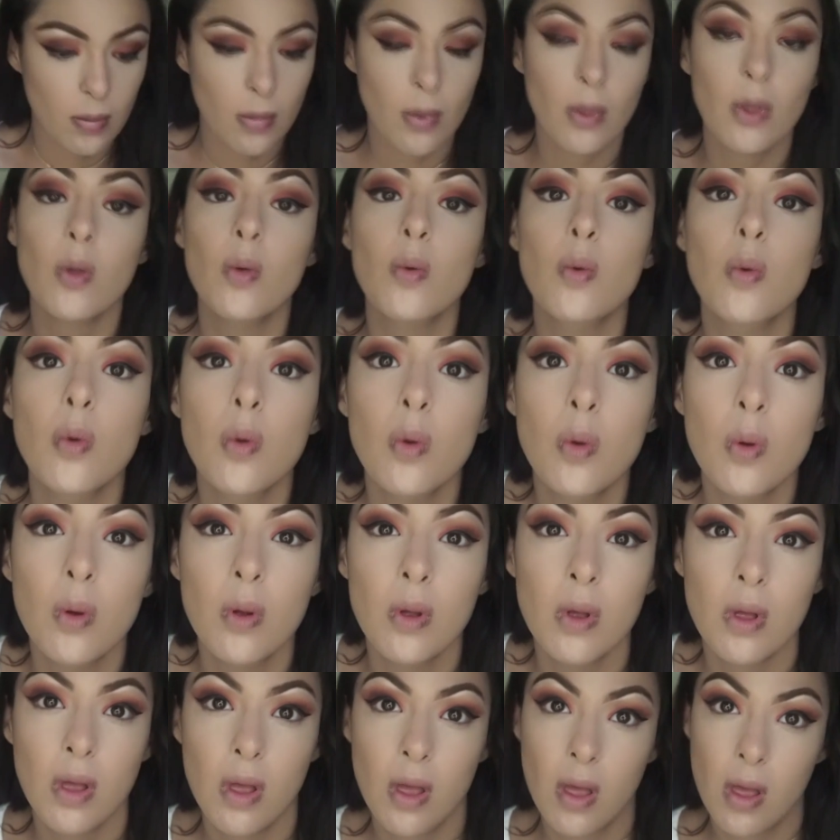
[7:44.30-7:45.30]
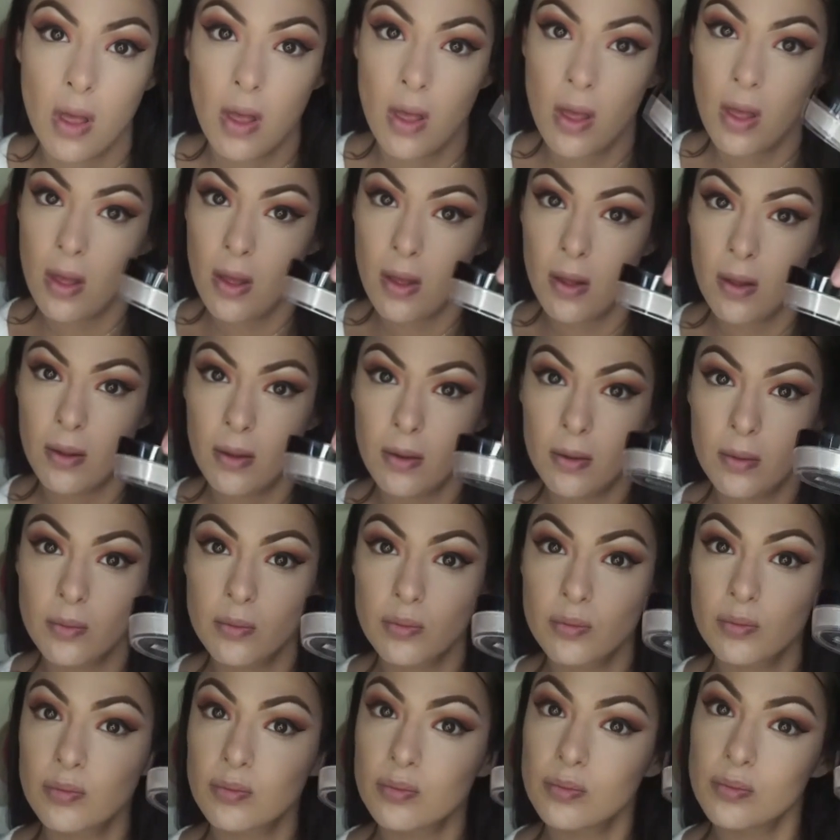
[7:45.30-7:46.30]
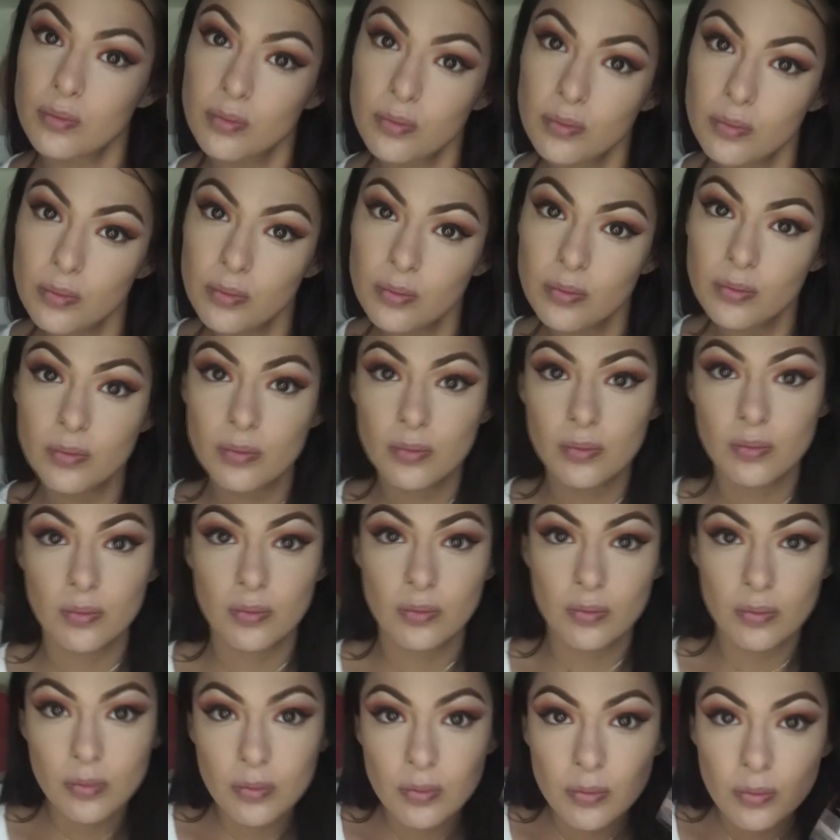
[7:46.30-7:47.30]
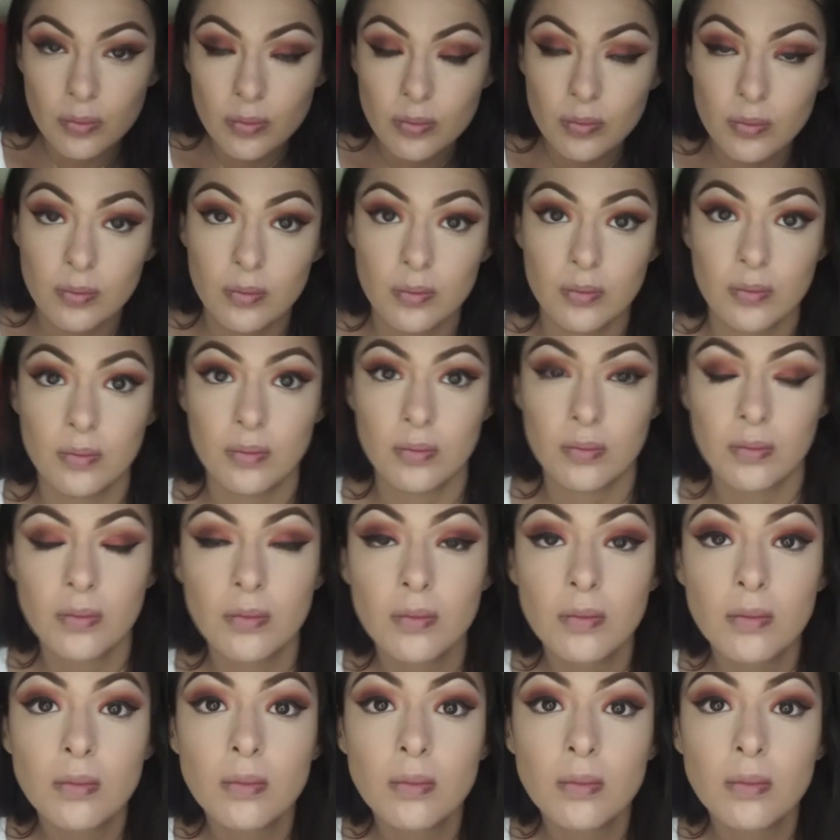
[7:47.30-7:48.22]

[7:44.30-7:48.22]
I'm going to be contouring using this translucent powder.